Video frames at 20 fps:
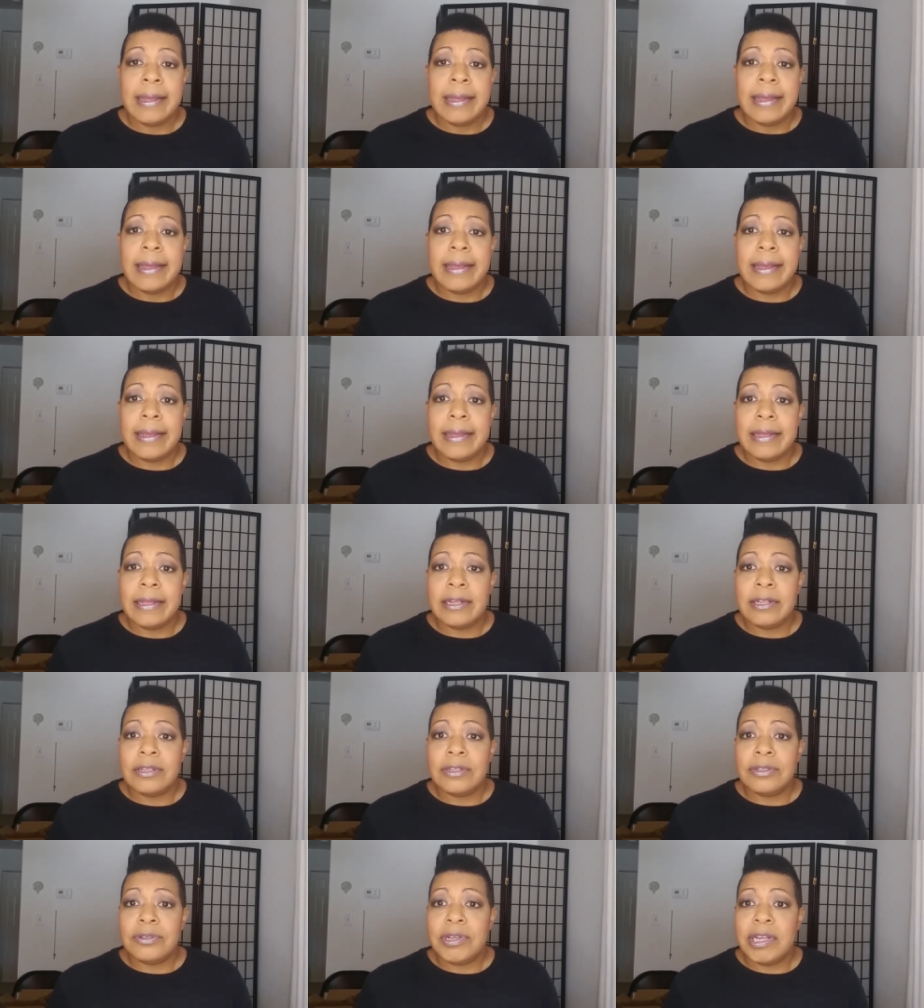
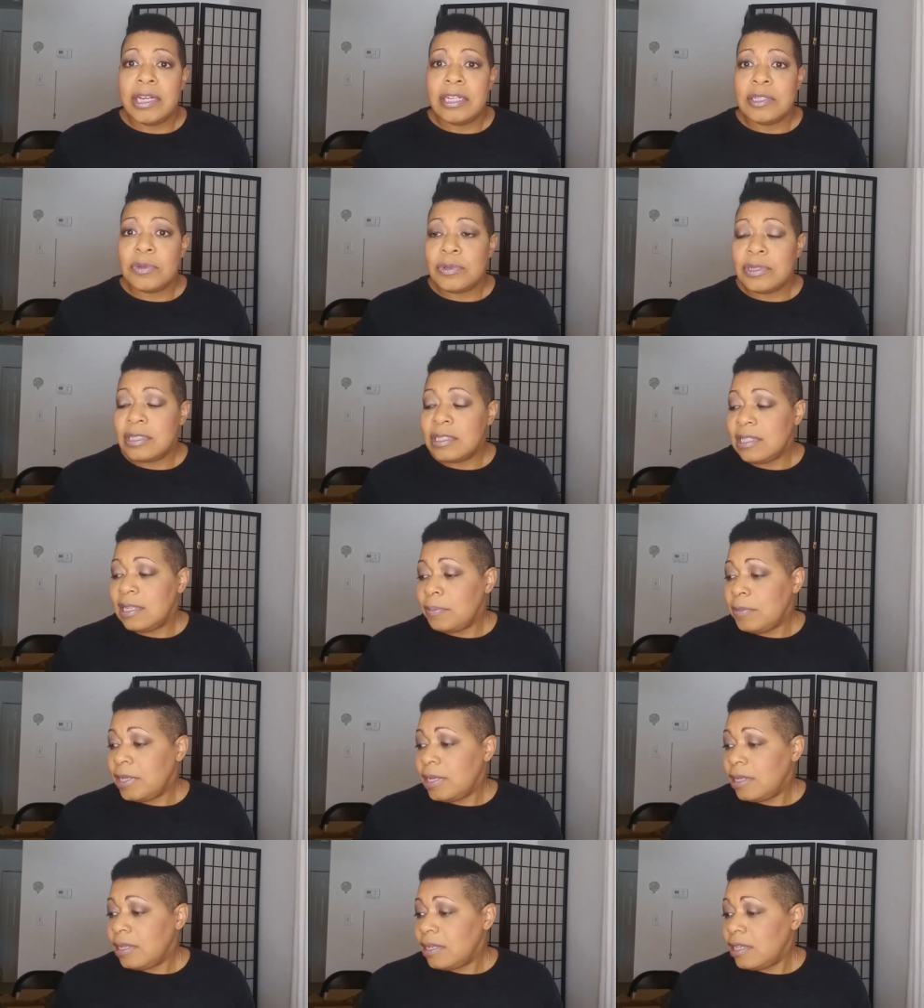And you guys will see
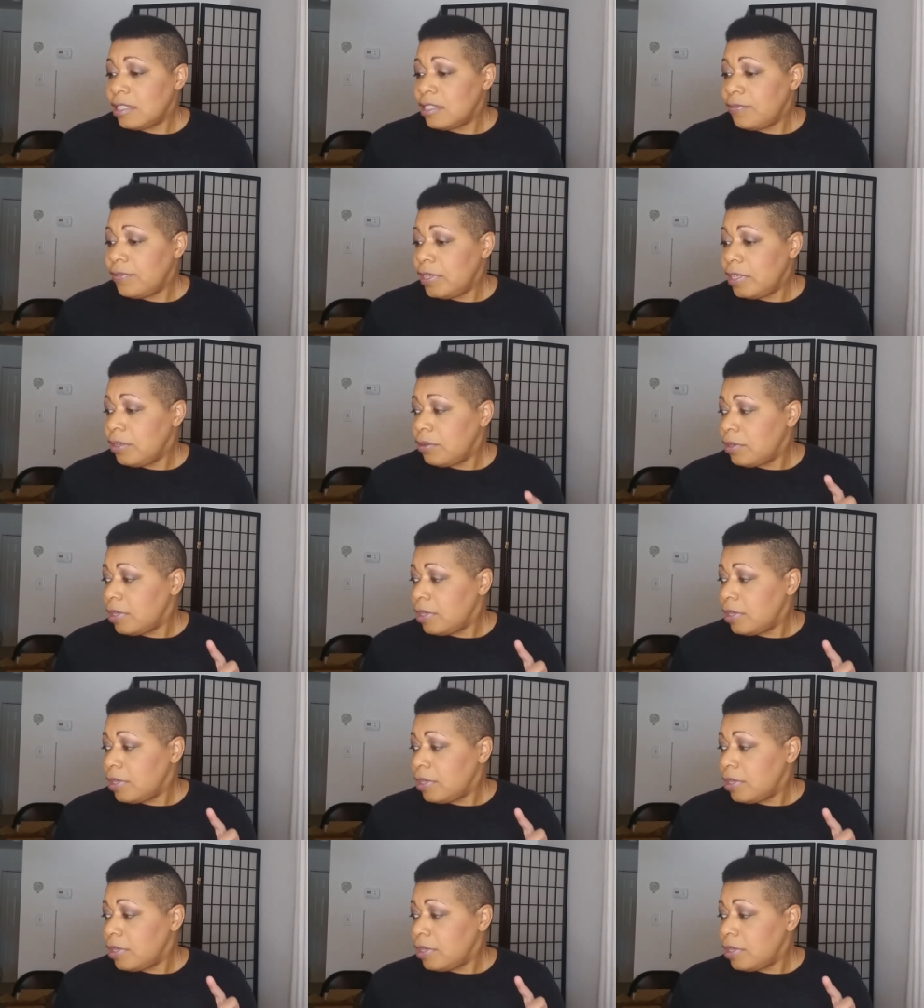me in the next video.